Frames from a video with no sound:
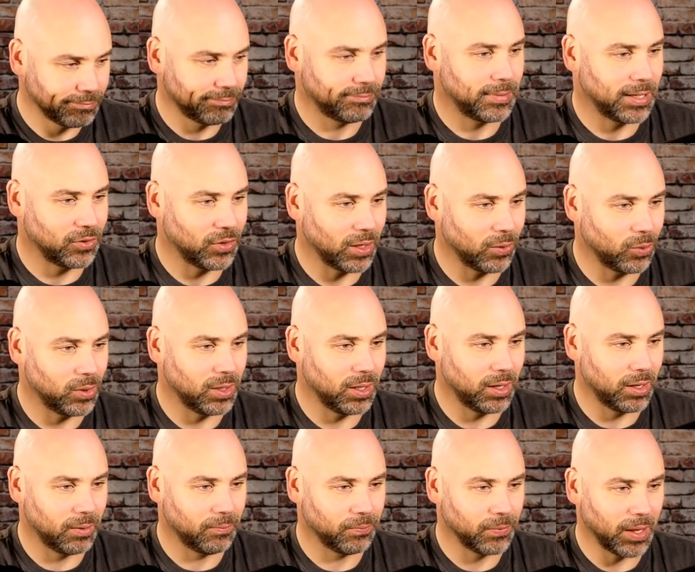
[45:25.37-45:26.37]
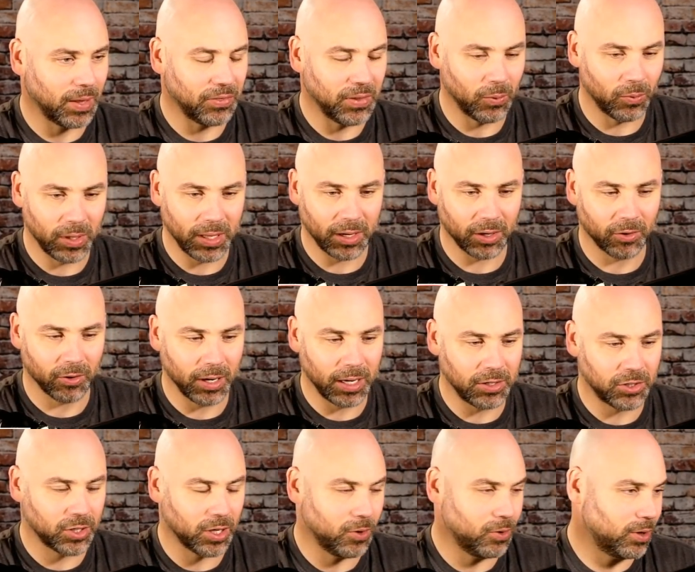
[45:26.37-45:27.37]
I think we did it. I think we had a great
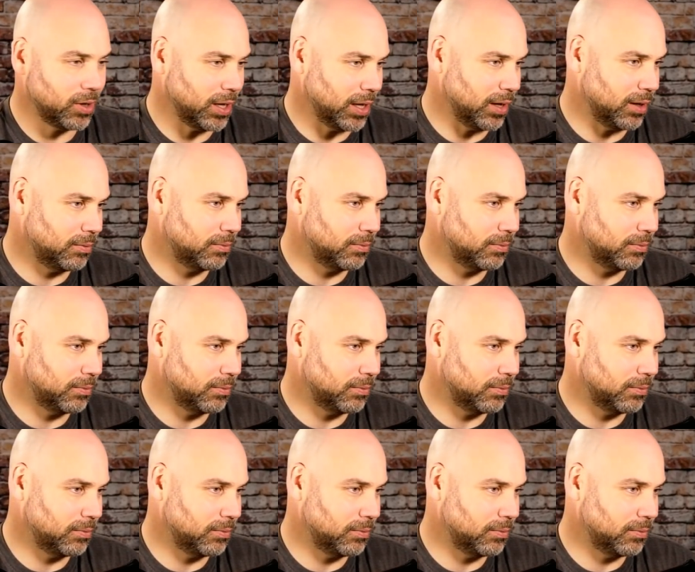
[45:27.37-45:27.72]
show today.